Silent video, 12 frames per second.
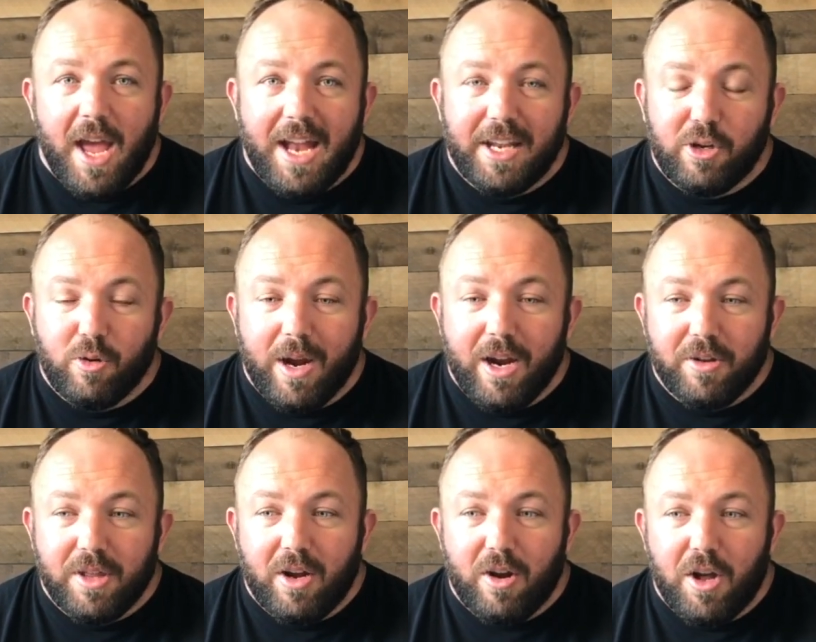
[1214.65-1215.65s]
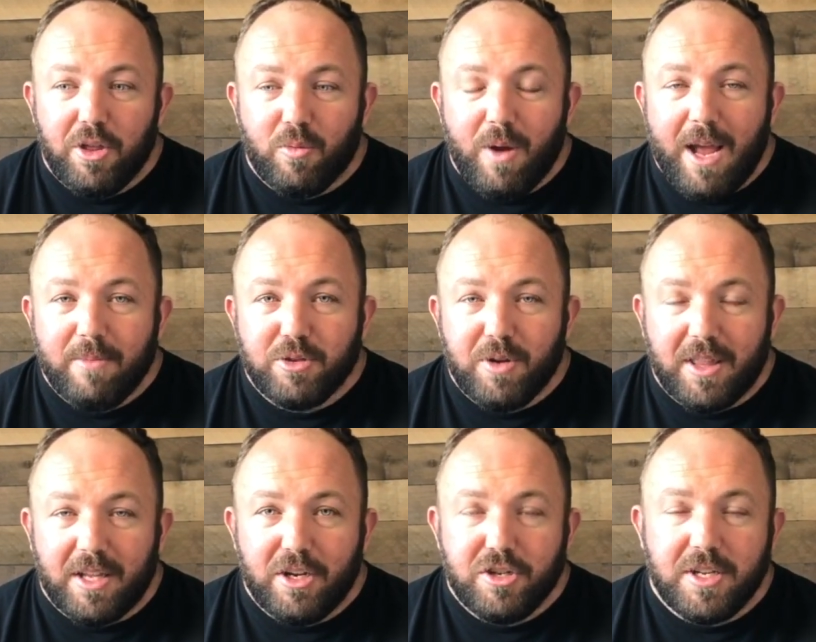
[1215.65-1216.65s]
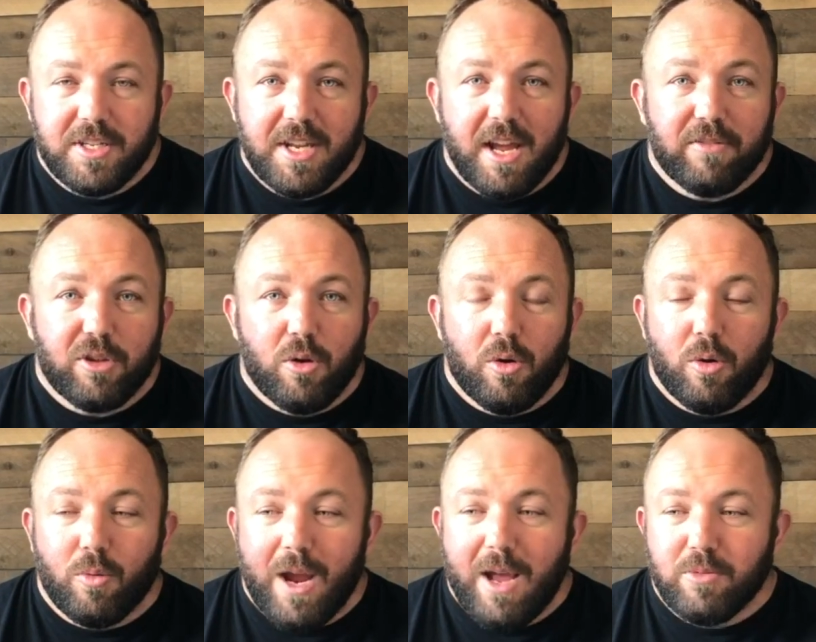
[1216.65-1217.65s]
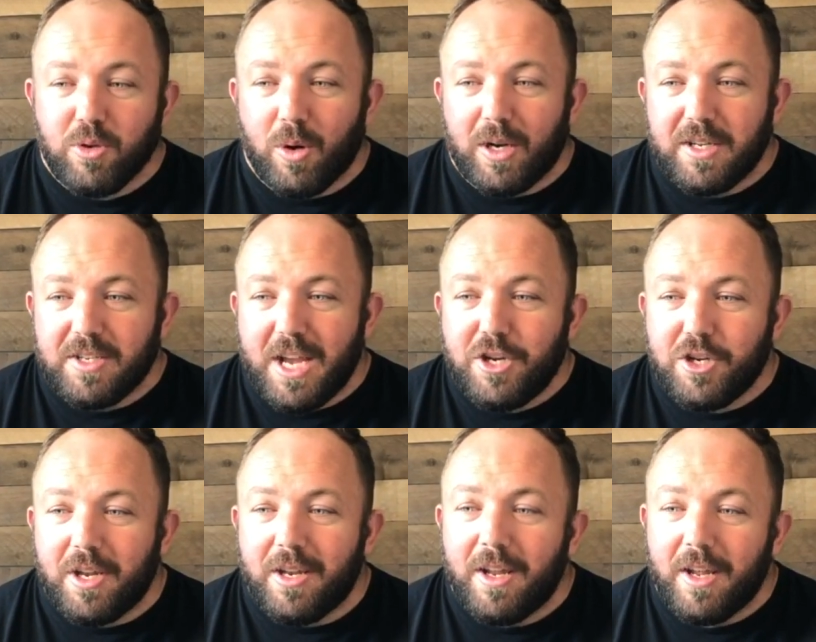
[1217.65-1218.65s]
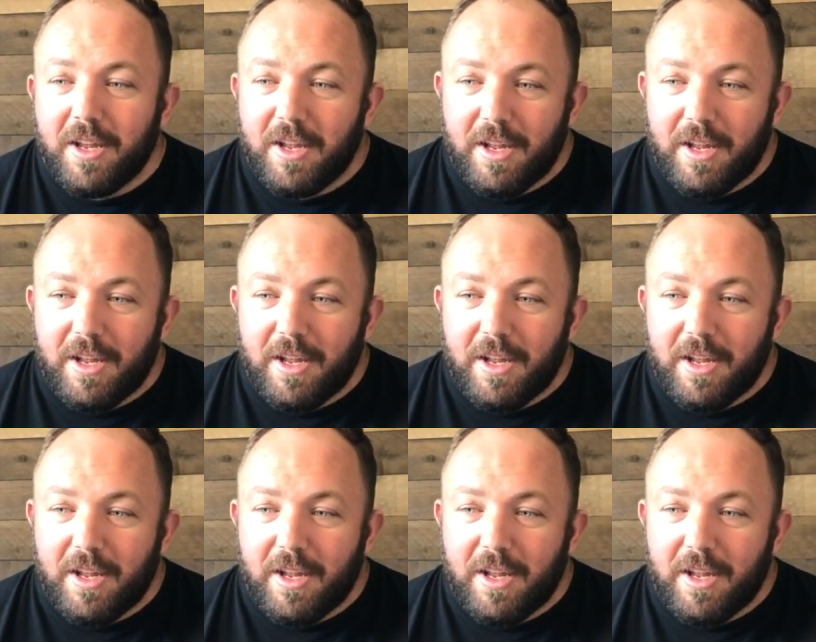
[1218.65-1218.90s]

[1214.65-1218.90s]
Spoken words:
Eddie Greer there on the Rams strength and conditioning staff, the whole Rams organization,